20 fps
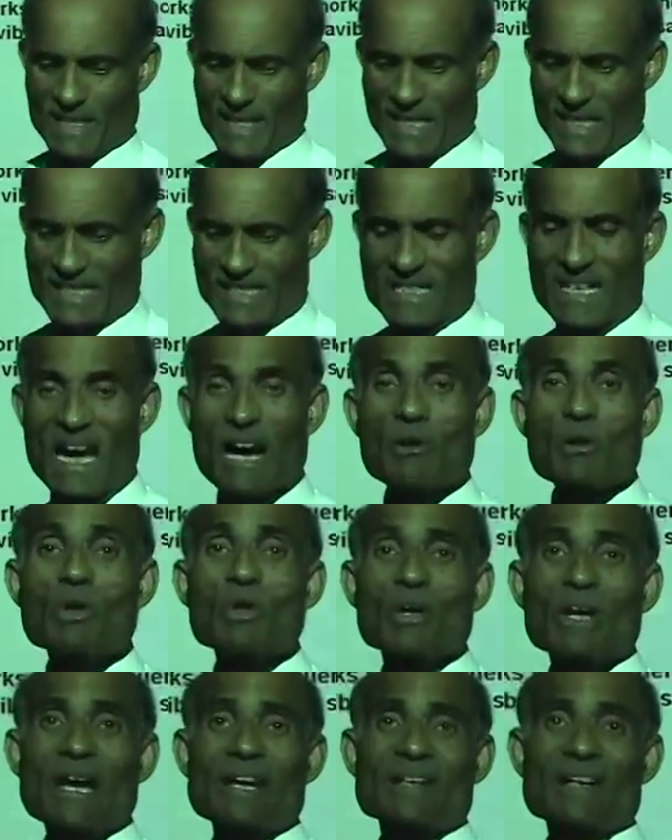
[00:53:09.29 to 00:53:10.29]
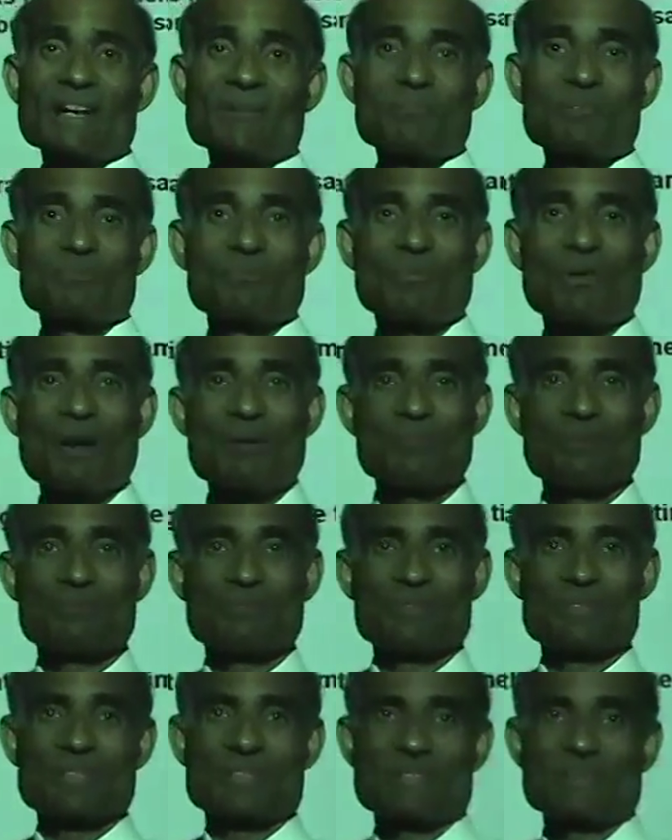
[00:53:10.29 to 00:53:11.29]
Let's now look at a couple of
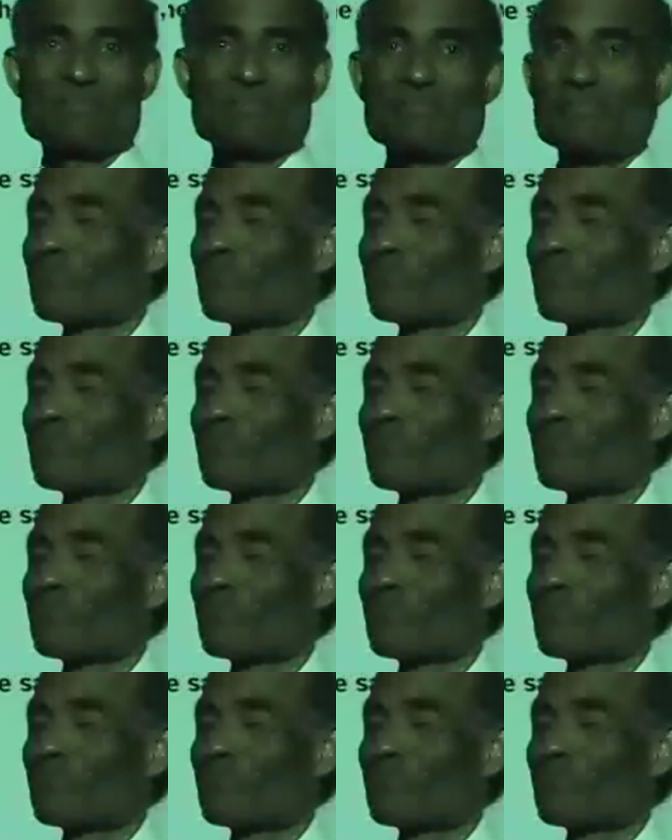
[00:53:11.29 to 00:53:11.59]
problems.